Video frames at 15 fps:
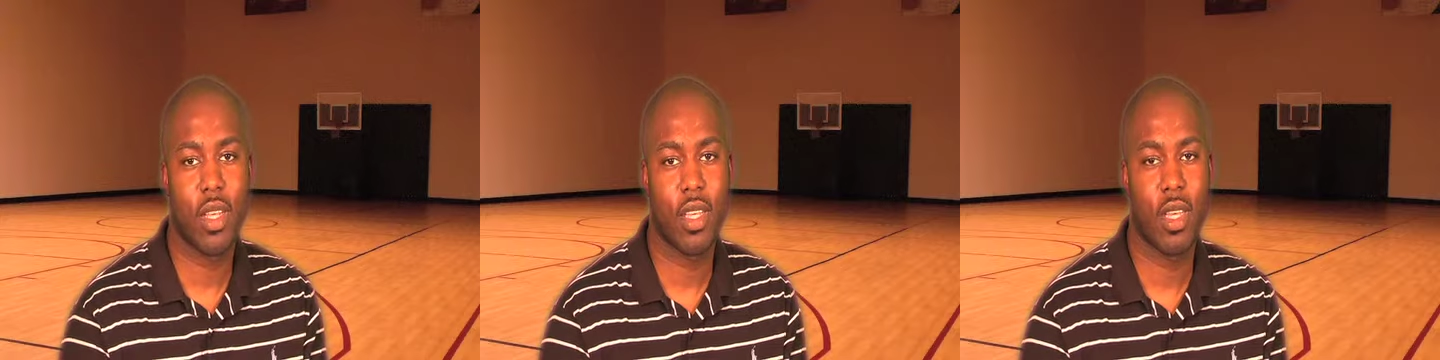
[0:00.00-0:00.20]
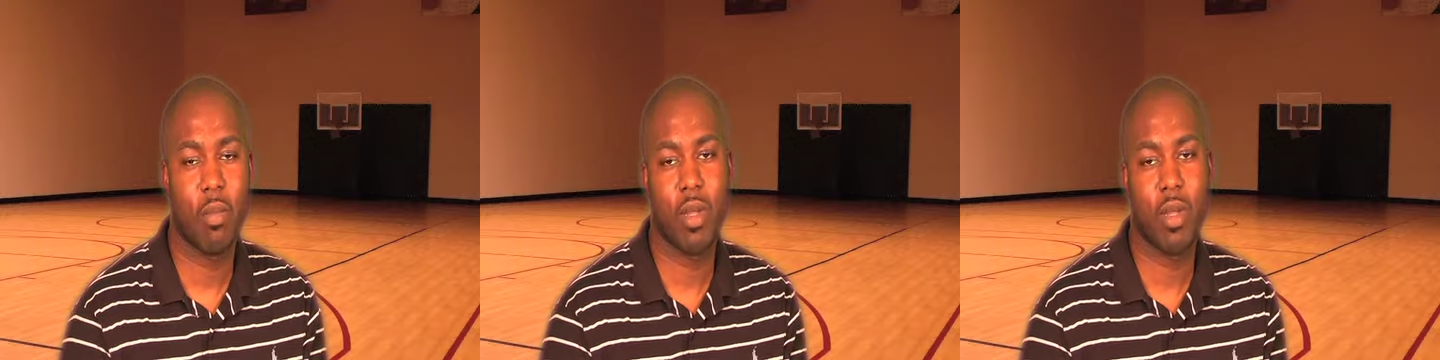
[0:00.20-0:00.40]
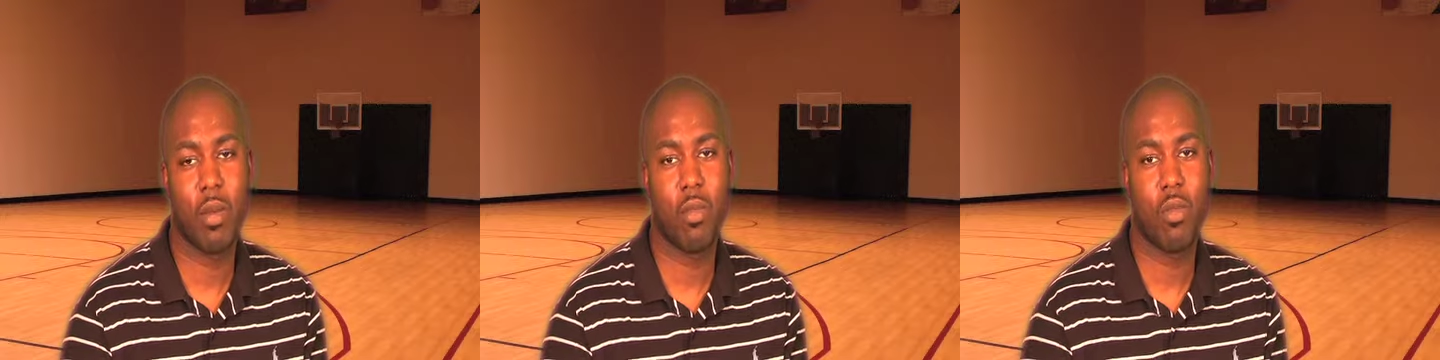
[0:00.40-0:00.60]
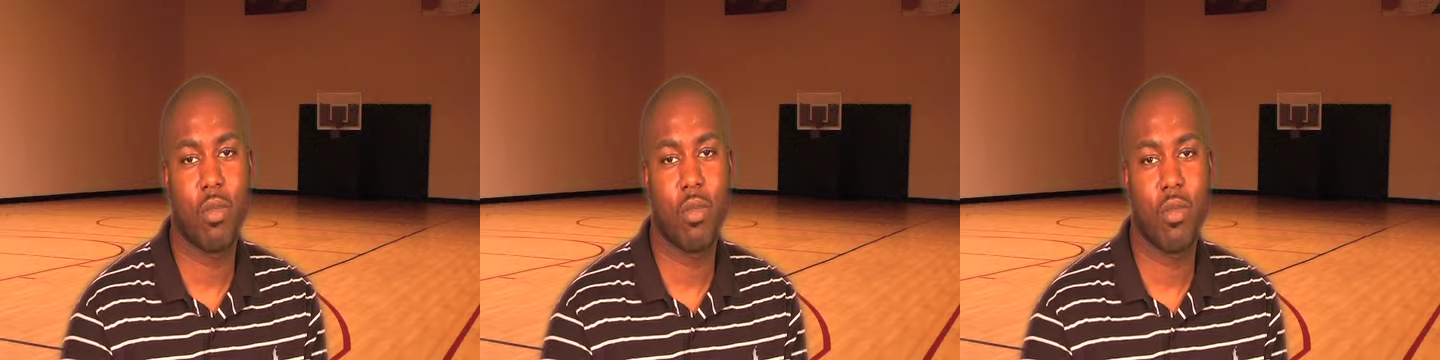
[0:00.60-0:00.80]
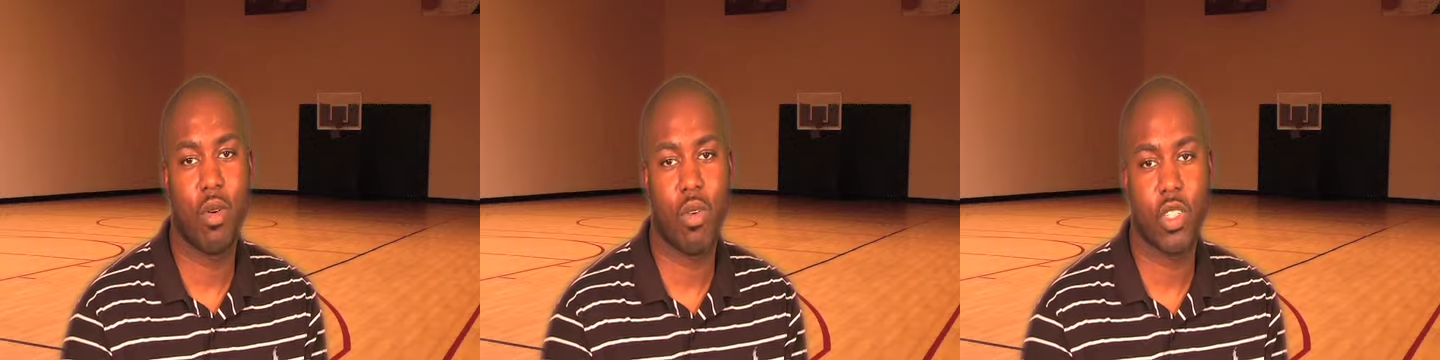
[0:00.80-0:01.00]
keeping them
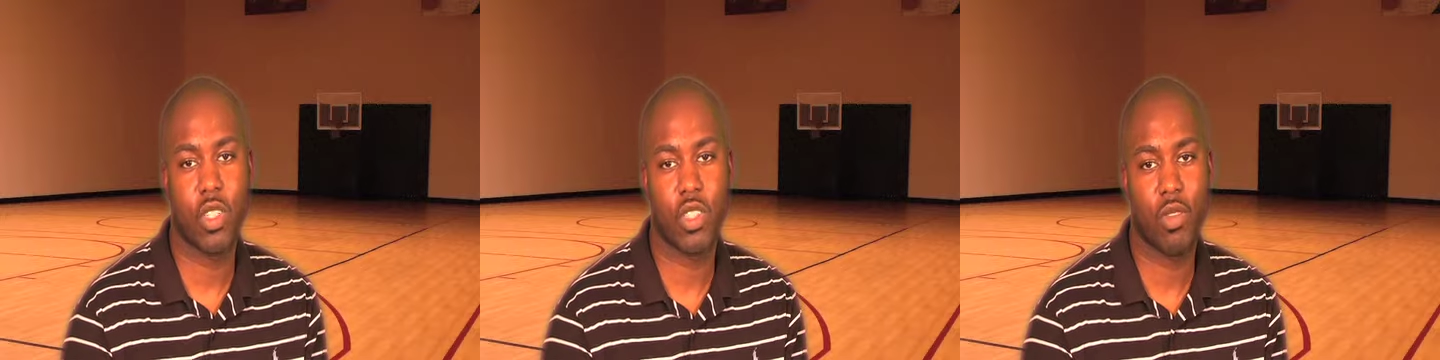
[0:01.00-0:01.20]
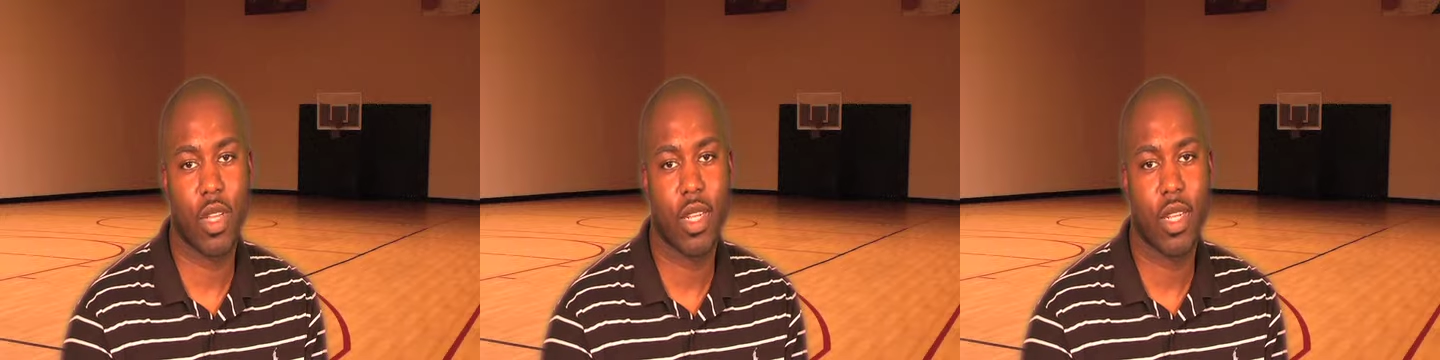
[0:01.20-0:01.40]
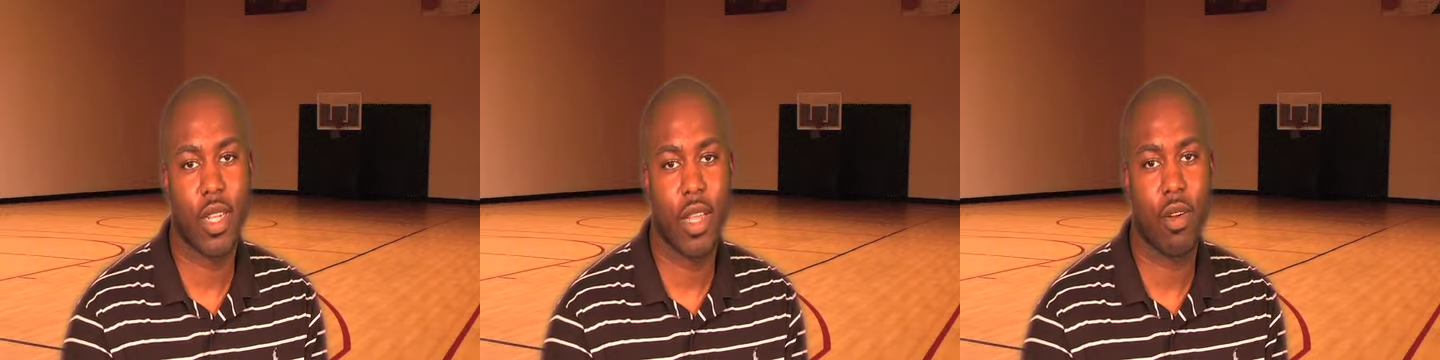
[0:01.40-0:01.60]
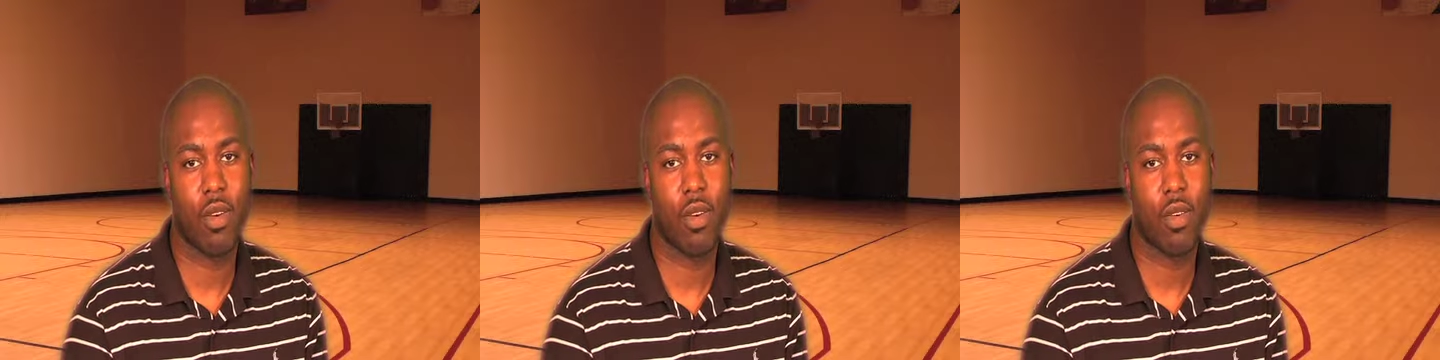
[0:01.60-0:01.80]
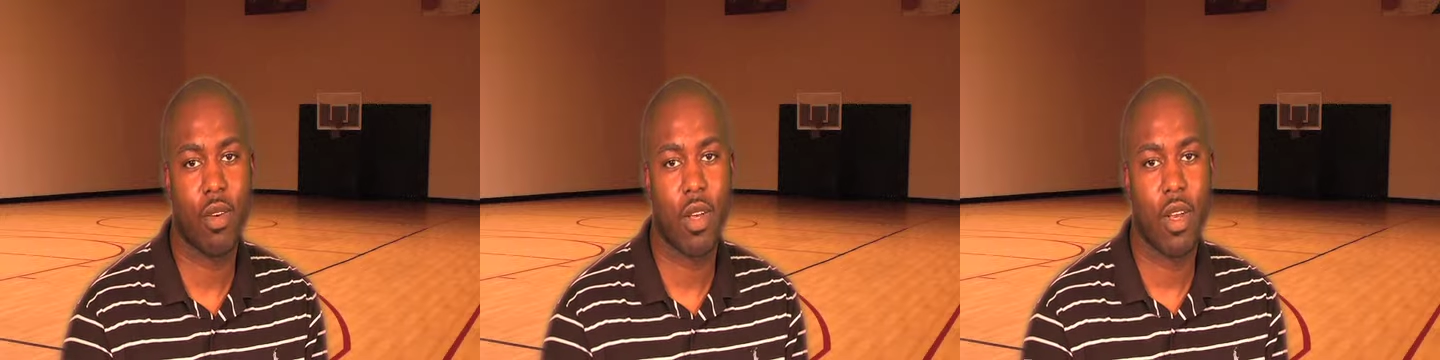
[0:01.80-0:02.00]
on the straight and
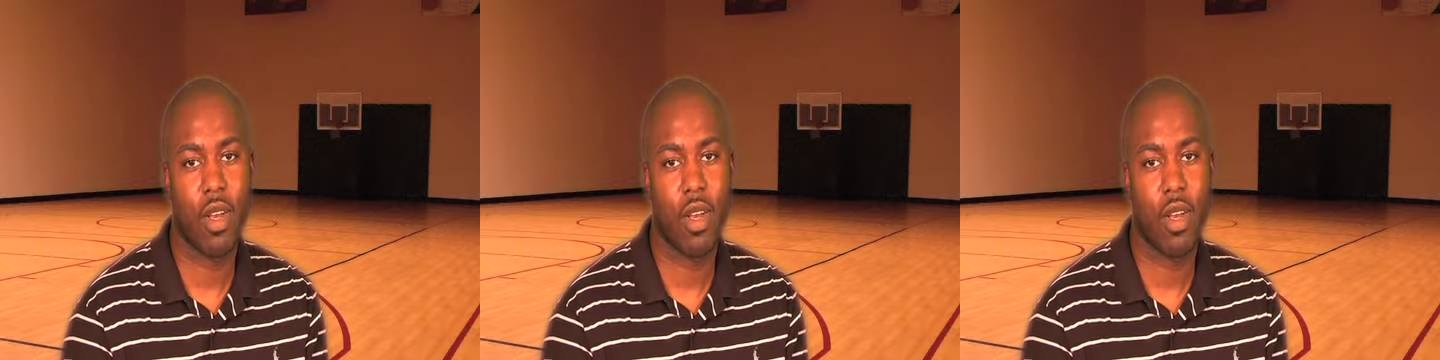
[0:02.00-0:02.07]
narrow.